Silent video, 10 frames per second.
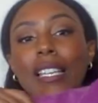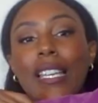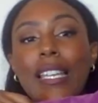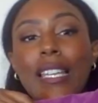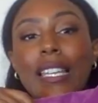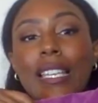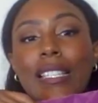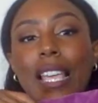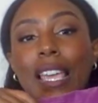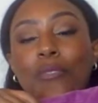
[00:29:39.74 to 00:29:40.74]
it
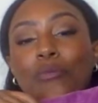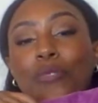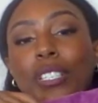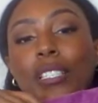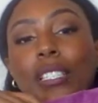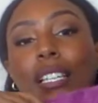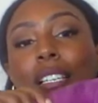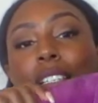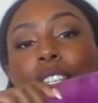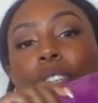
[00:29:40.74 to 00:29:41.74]
is a really
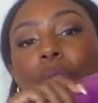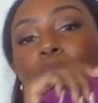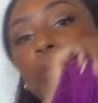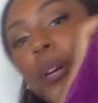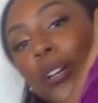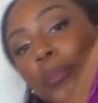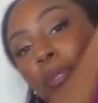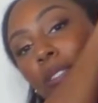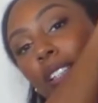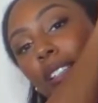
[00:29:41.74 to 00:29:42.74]
cute
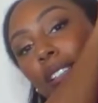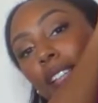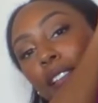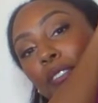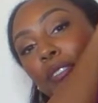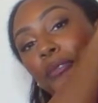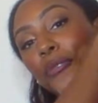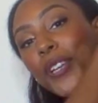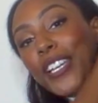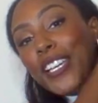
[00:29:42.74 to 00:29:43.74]
purple leather
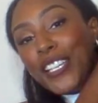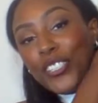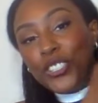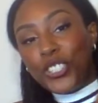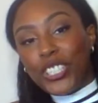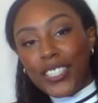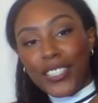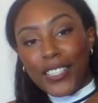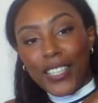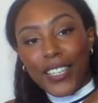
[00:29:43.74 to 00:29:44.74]
fringe
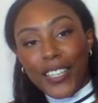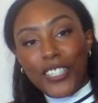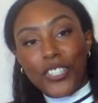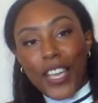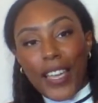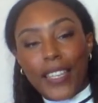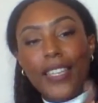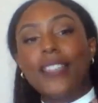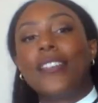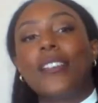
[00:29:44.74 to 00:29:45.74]

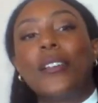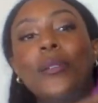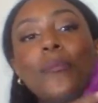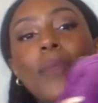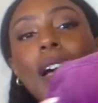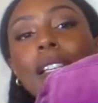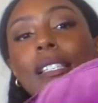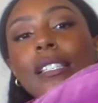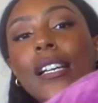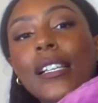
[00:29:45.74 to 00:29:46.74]
jacket by
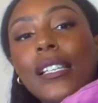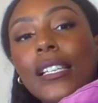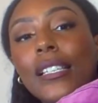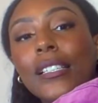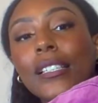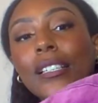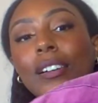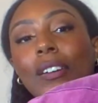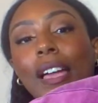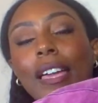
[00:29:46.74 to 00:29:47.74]
Scully.
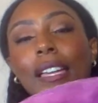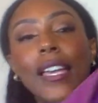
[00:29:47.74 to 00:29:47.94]
Okay,